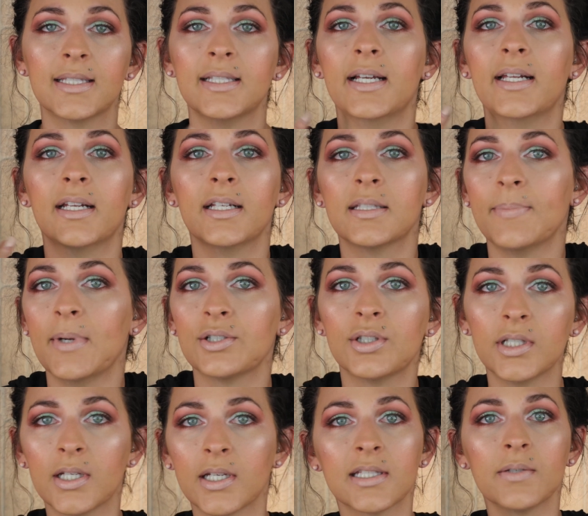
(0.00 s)
got excited,
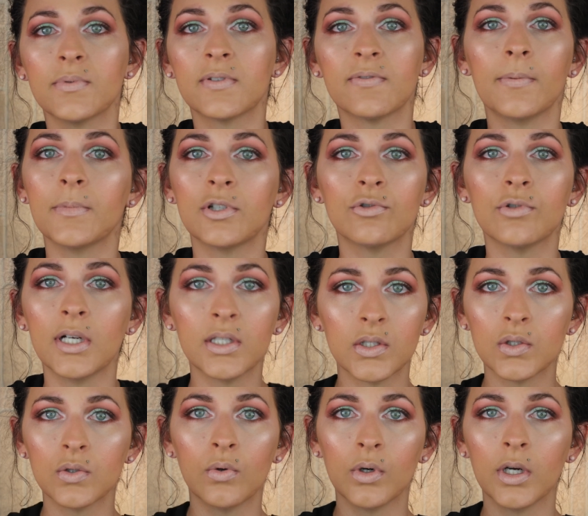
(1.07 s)
especially because it was from the
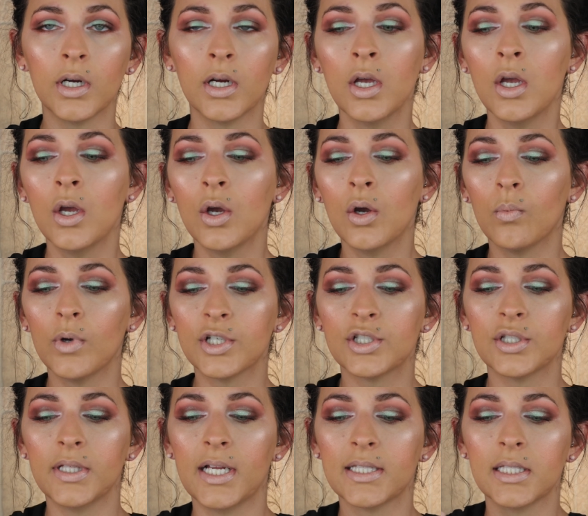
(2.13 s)
drugstore,
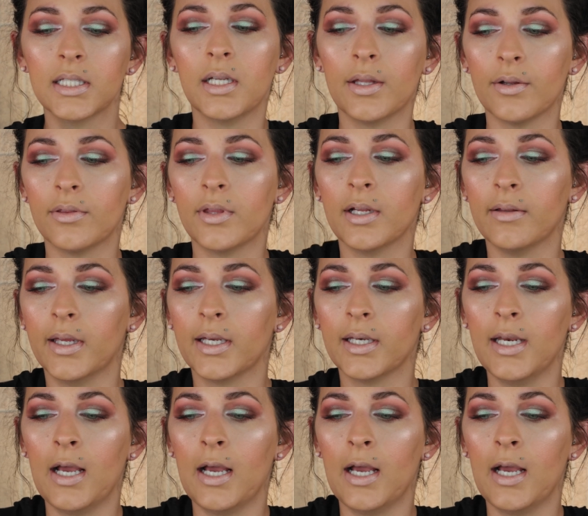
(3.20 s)
which that's another thing.